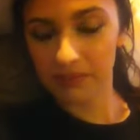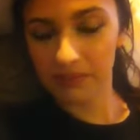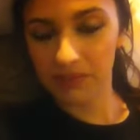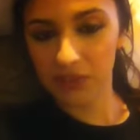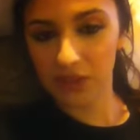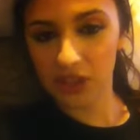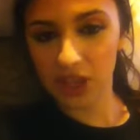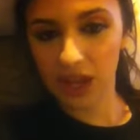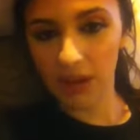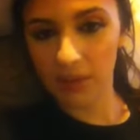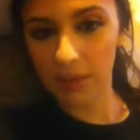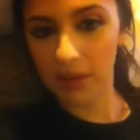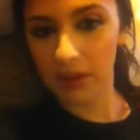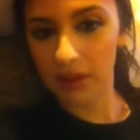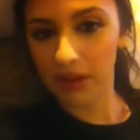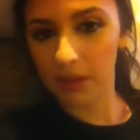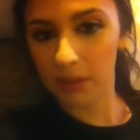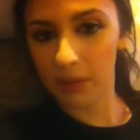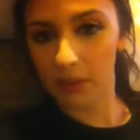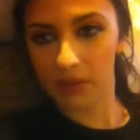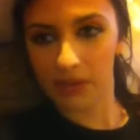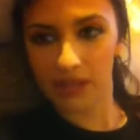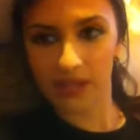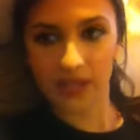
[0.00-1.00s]

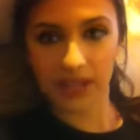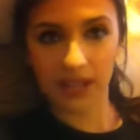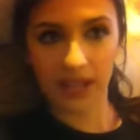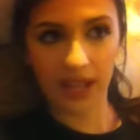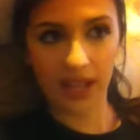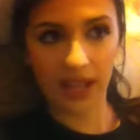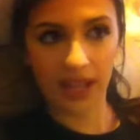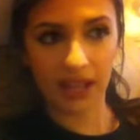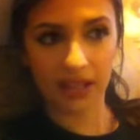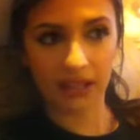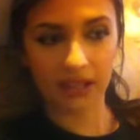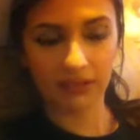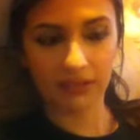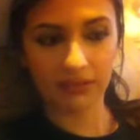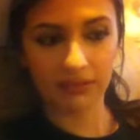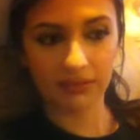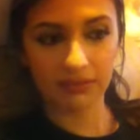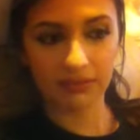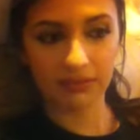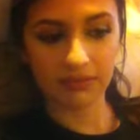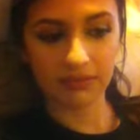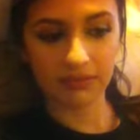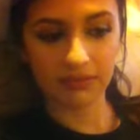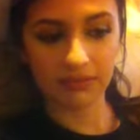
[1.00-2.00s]
Gemma was like,
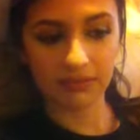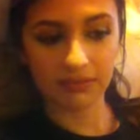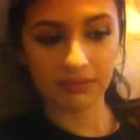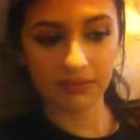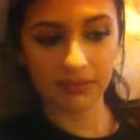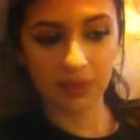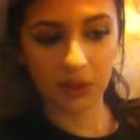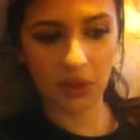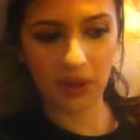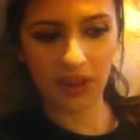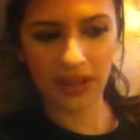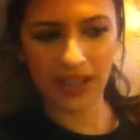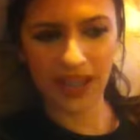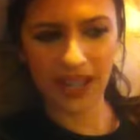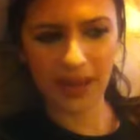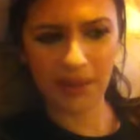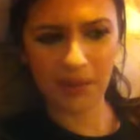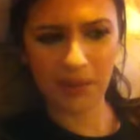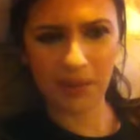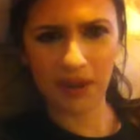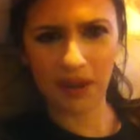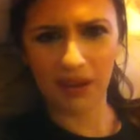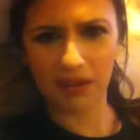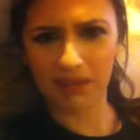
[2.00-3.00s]
talking to him
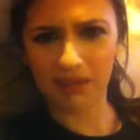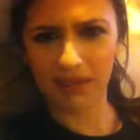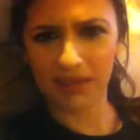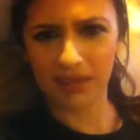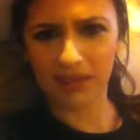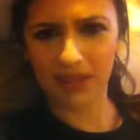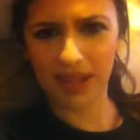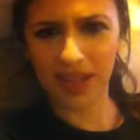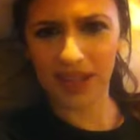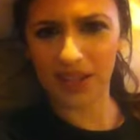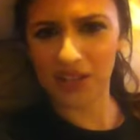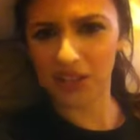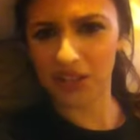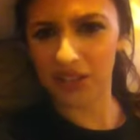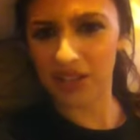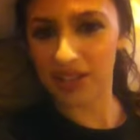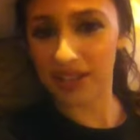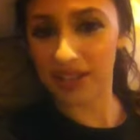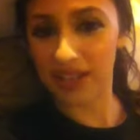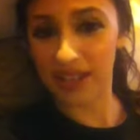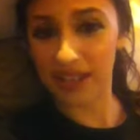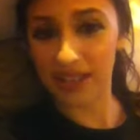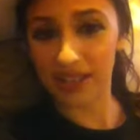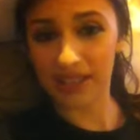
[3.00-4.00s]
about
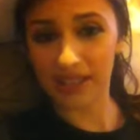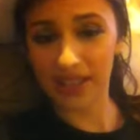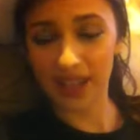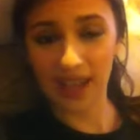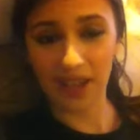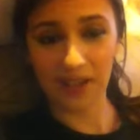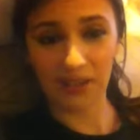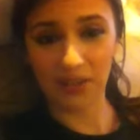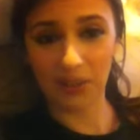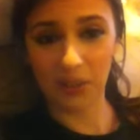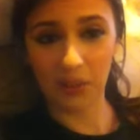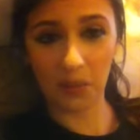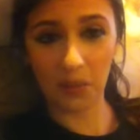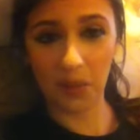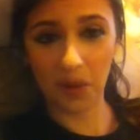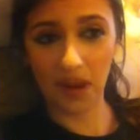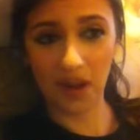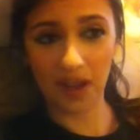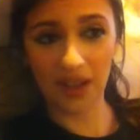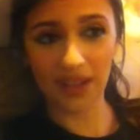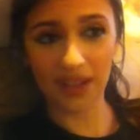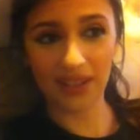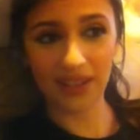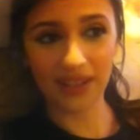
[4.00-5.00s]
Asian dick, I don't know
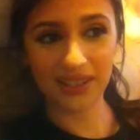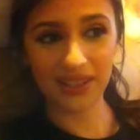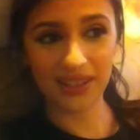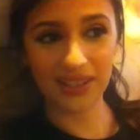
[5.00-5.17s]
why.